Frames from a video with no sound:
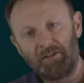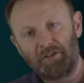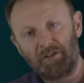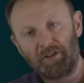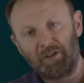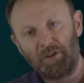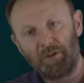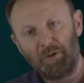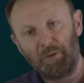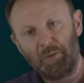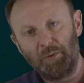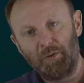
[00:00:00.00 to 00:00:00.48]

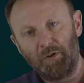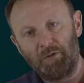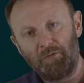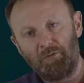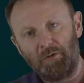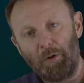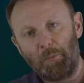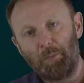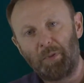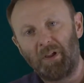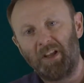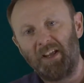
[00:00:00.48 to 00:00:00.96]
to
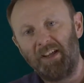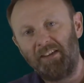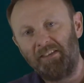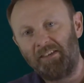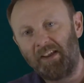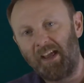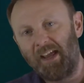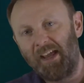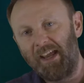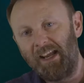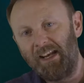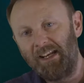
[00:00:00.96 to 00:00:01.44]
replace
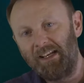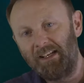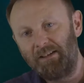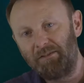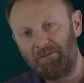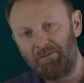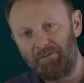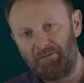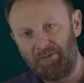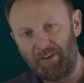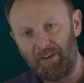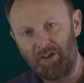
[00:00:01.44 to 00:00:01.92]

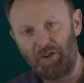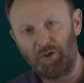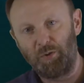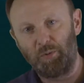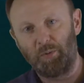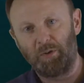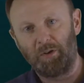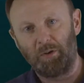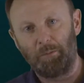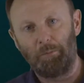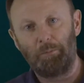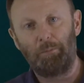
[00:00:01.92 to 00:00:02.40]

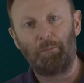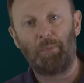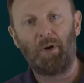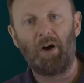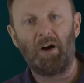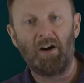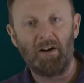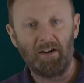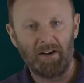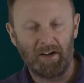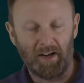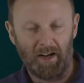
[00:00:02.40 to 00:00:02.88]
individual
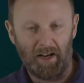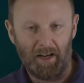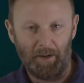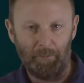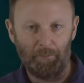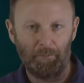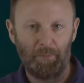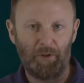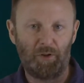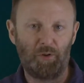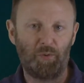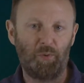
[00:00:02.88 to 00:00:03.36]

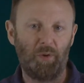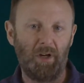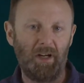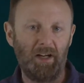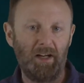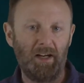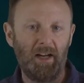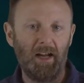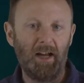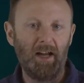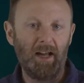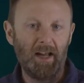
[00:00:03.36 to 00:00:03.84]
bargaining
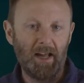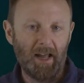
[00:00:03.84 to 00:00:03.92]
between